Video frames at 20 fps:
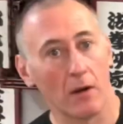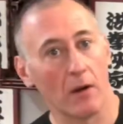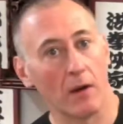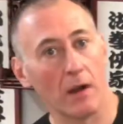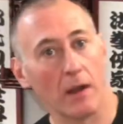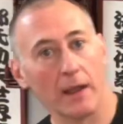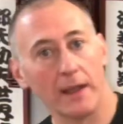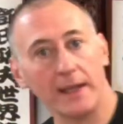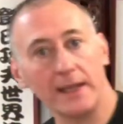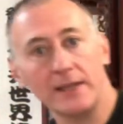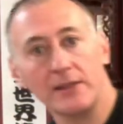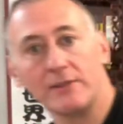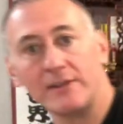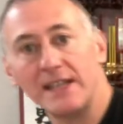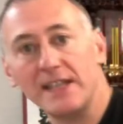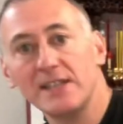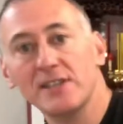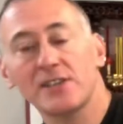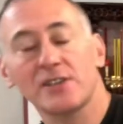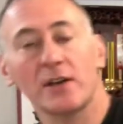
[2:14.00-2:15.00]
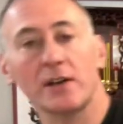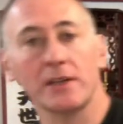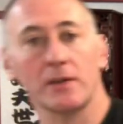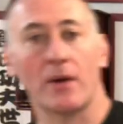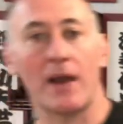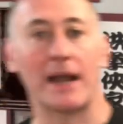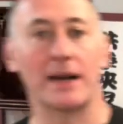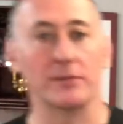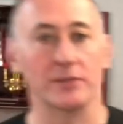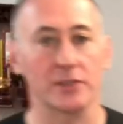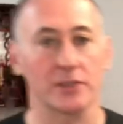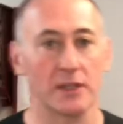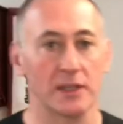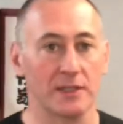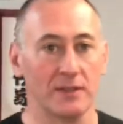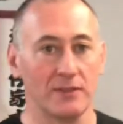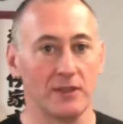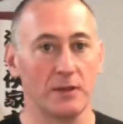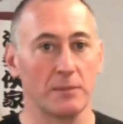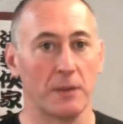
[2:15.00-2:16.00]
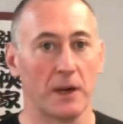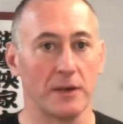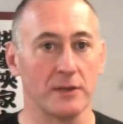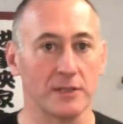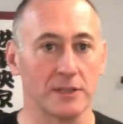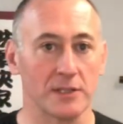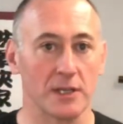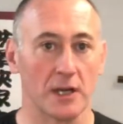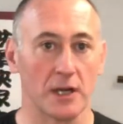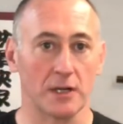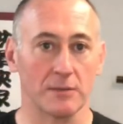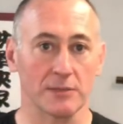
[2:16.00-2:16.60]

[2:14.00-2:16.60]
either inside or outside of the opponent's arm.